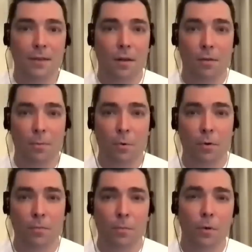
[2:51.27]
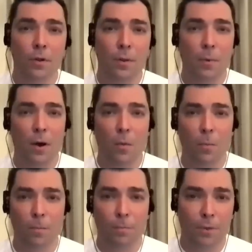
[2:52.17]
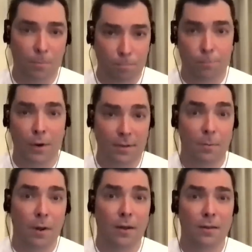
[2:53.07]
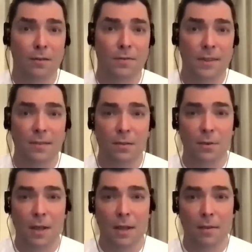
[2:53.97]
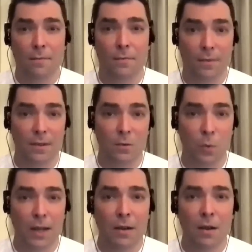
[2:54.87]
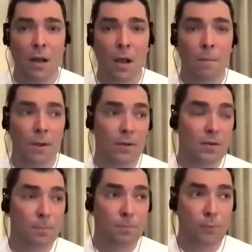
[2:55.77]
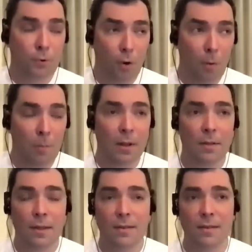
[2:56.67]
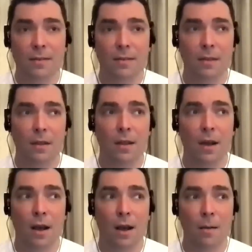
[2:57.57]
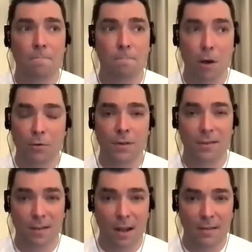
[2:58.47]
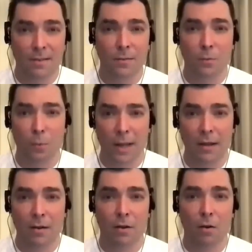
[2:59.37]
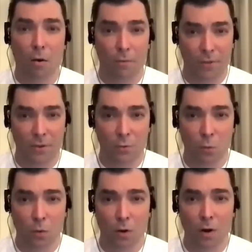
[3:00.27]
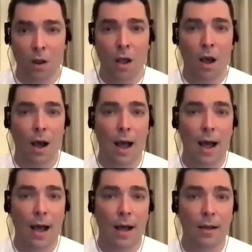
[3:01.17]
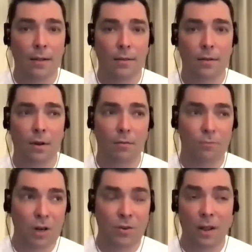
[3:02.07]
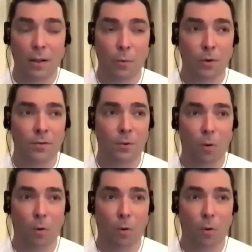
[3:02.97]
another important point about the President Biden's visit to Kiev this week, because probably this is the uh, most decisive week of this war. And uh, originally it was